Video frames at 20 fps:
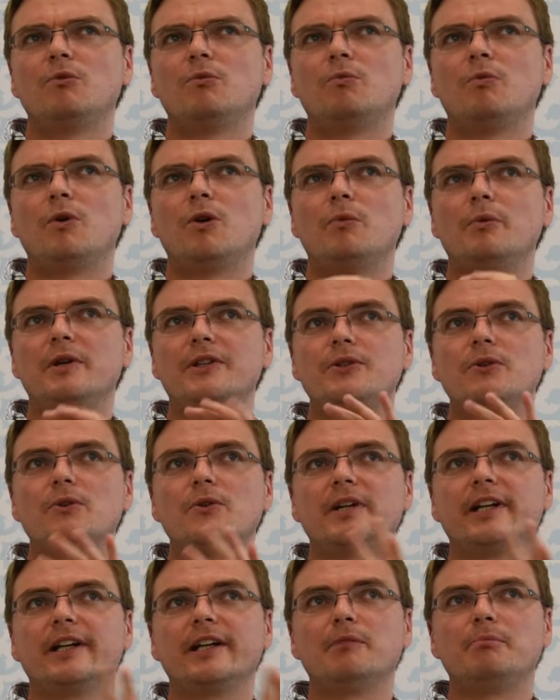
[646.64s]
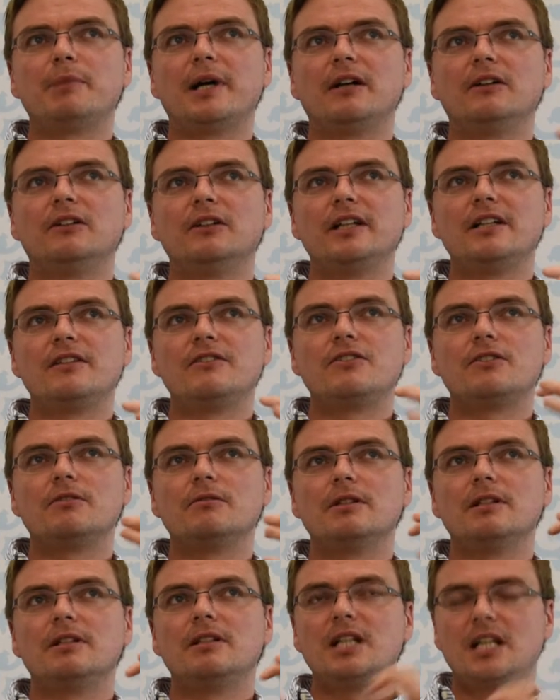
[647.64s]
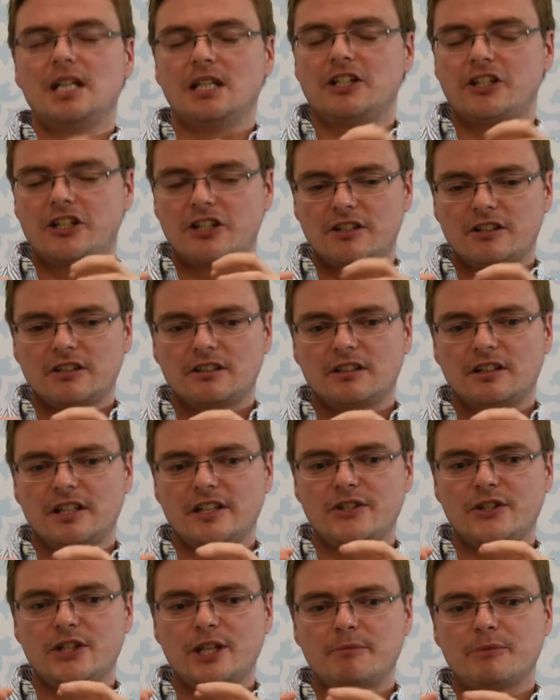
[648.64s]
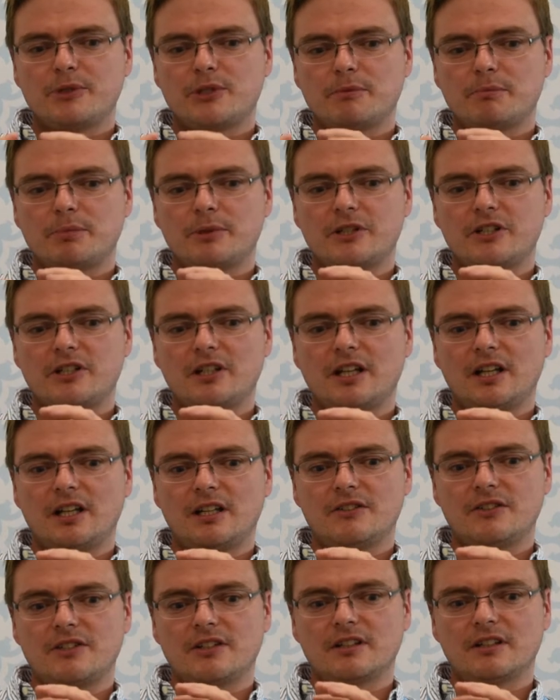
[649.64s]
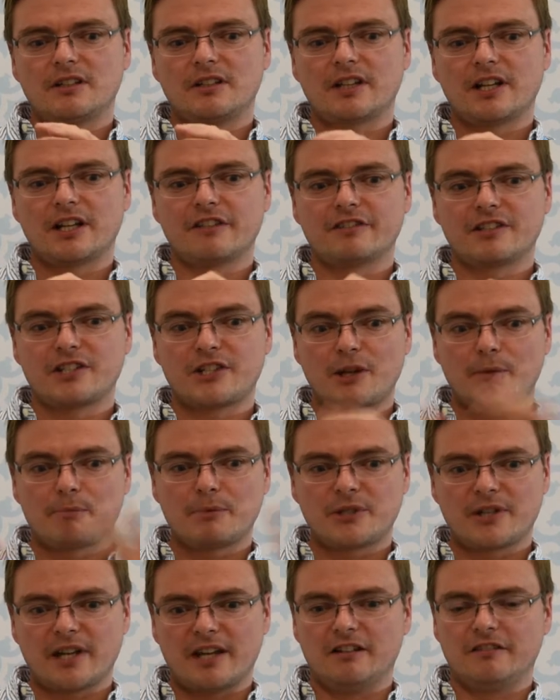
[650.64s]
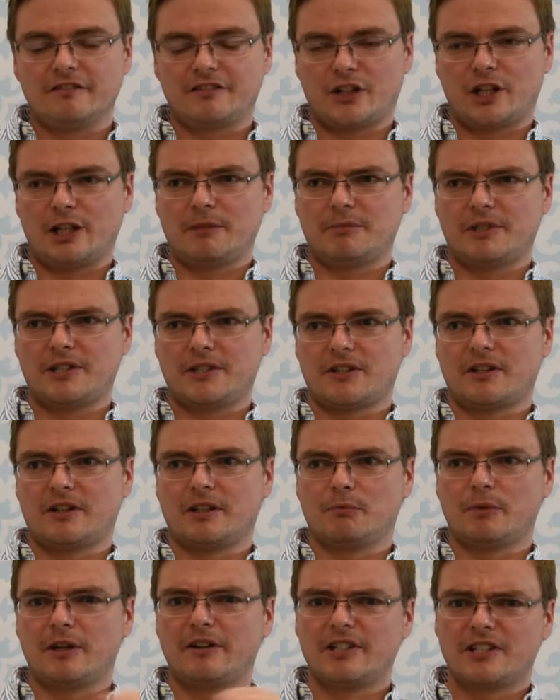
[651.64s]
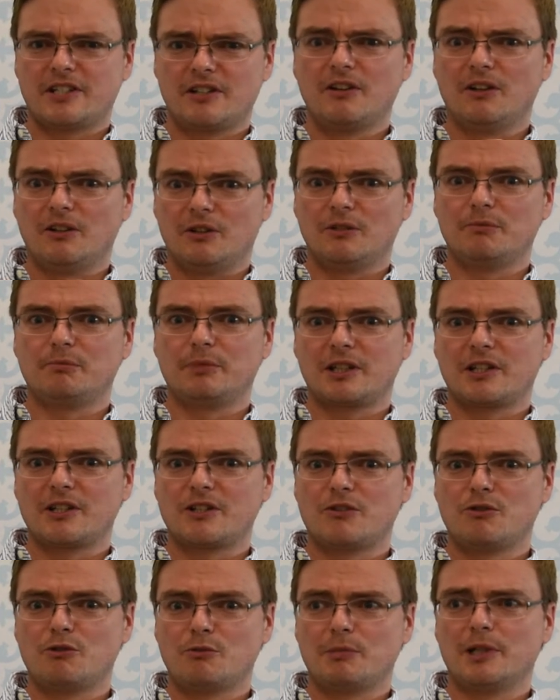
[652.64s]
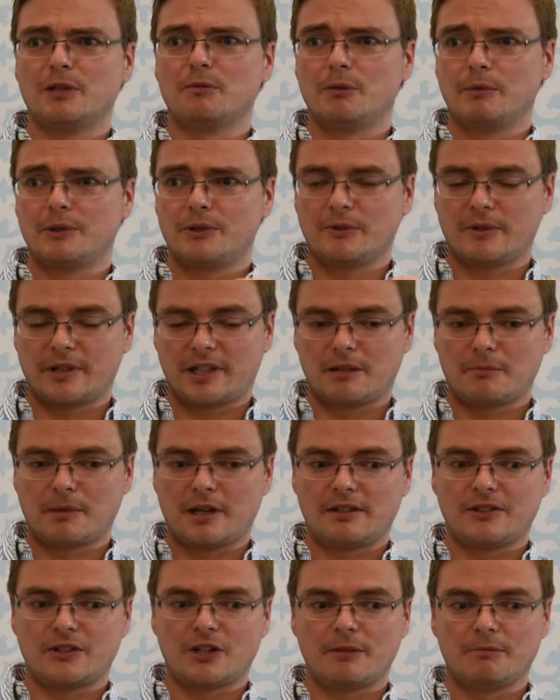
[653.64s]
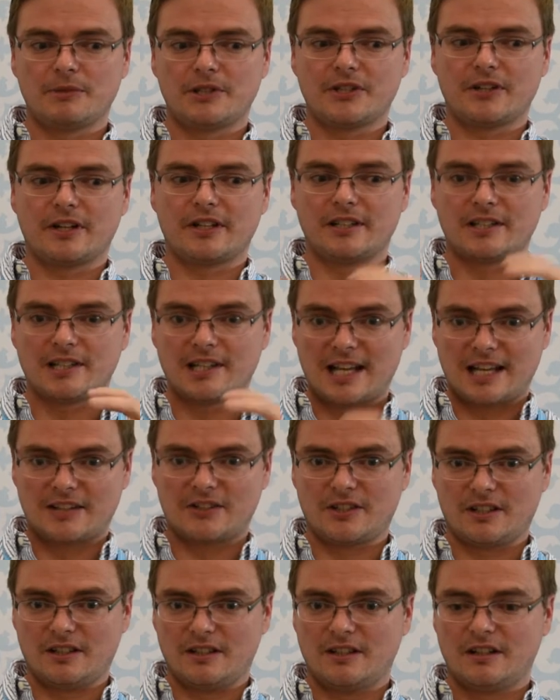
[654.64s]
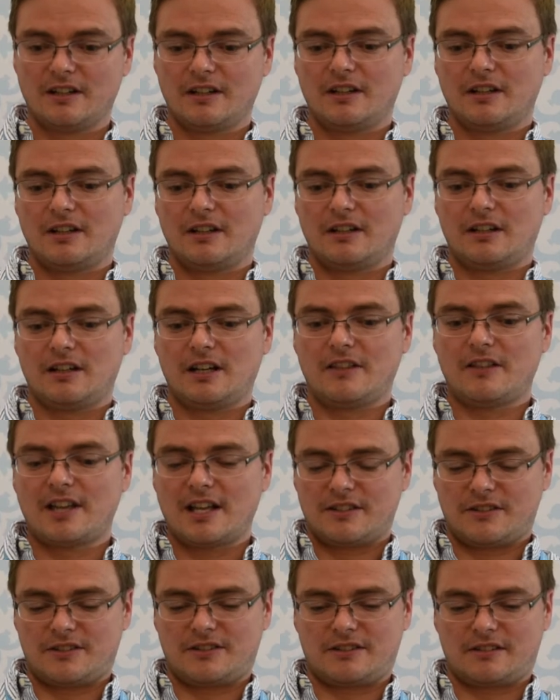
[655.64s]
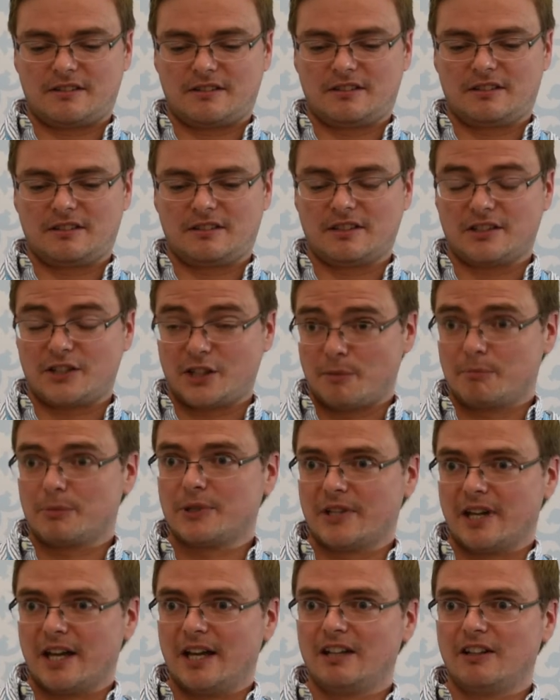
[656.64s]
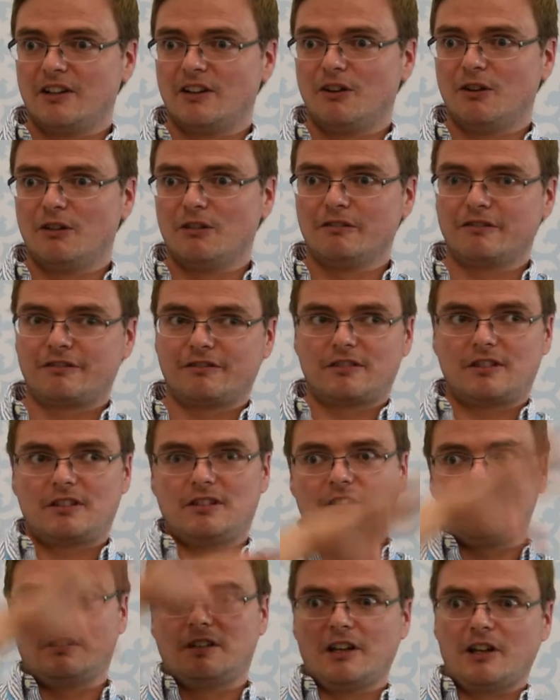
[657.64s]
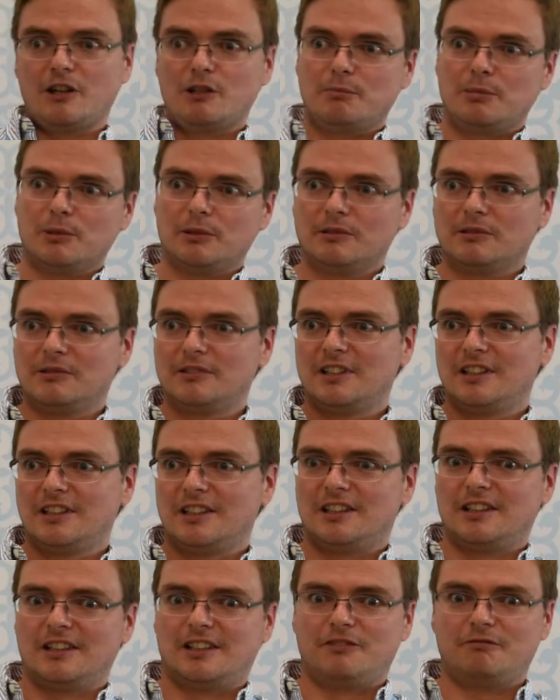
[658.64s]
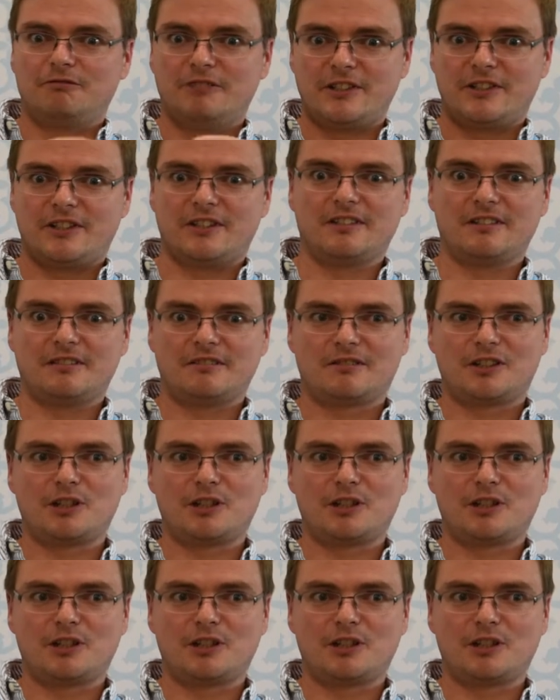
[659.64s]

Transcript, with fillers: what we're talking about into a niche. It seems to push it into kind of a subset of type design where it's not, because normally what we're talking about in type design is Latin, and that's the subset of global written